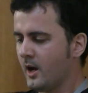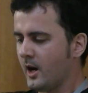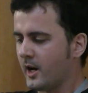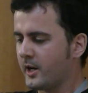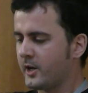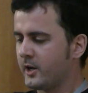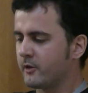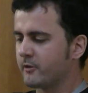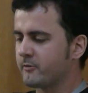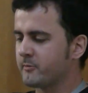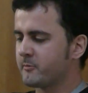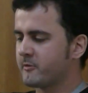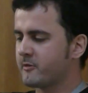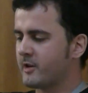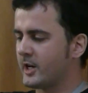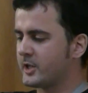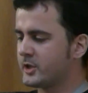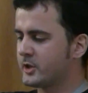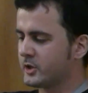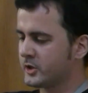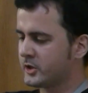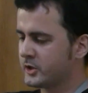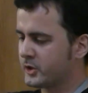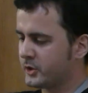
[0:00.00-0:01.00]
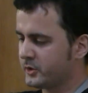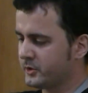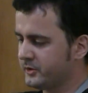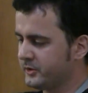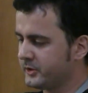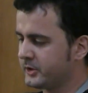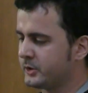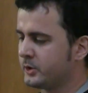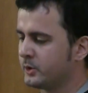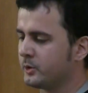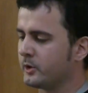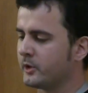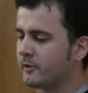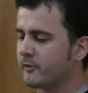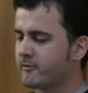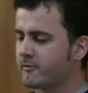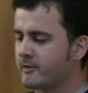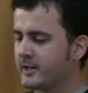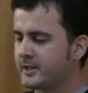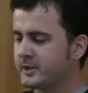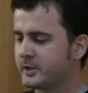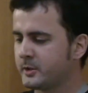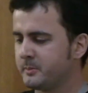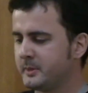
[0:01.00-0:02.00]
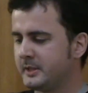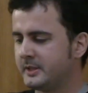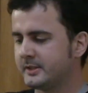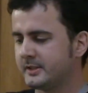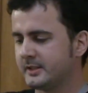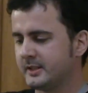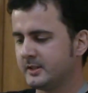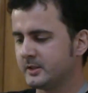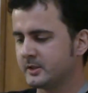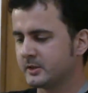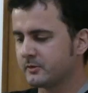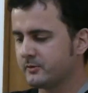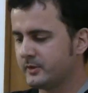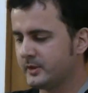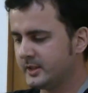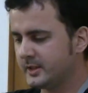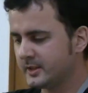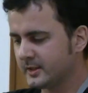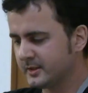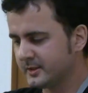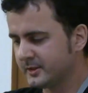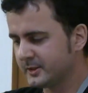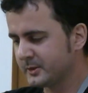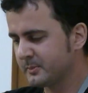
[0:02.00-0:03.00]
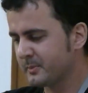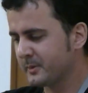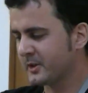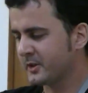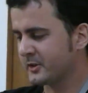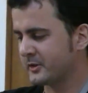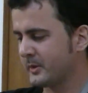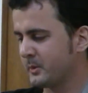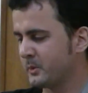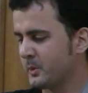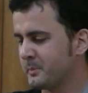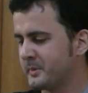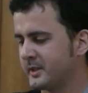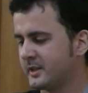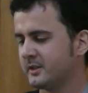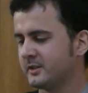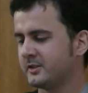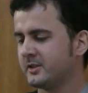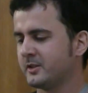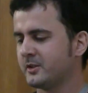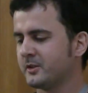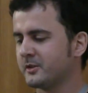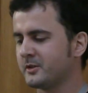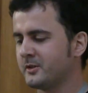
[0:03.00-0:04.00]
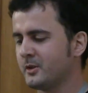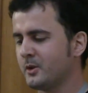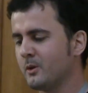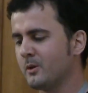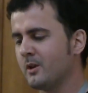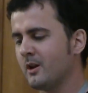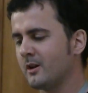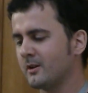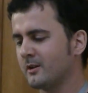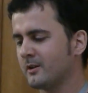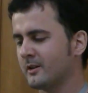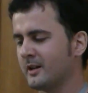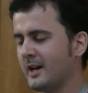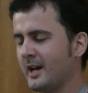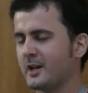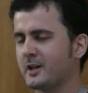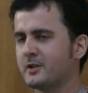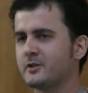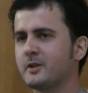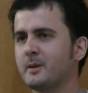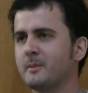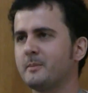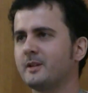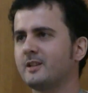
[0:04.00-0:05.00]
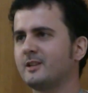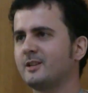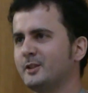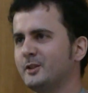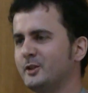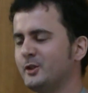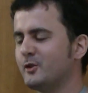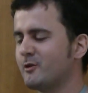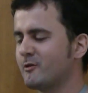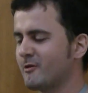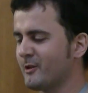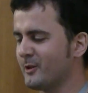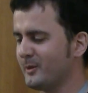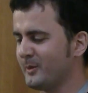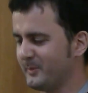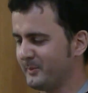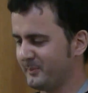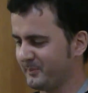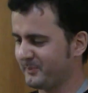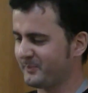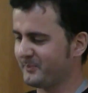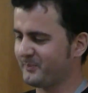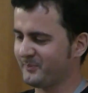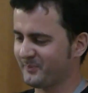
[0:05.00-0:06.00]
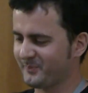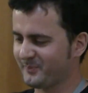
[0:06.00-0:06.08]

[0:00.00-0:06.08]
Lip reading: I hear from graduate students who are afraid to be seen as vegans because they will be considered no longer academically neutral.